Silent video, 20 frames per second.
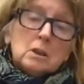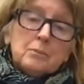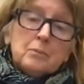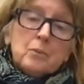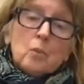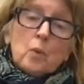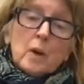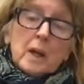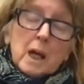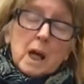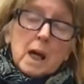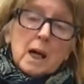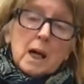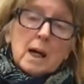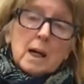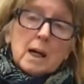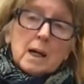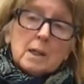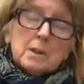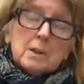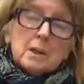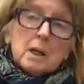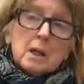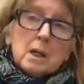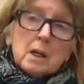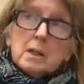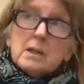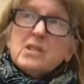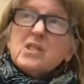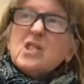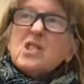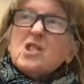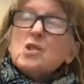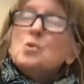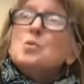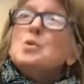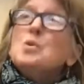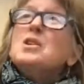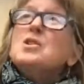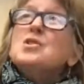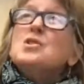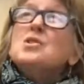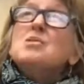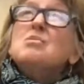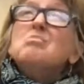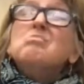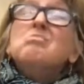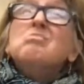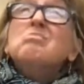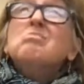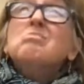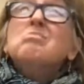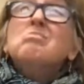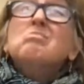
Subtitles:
We had a situation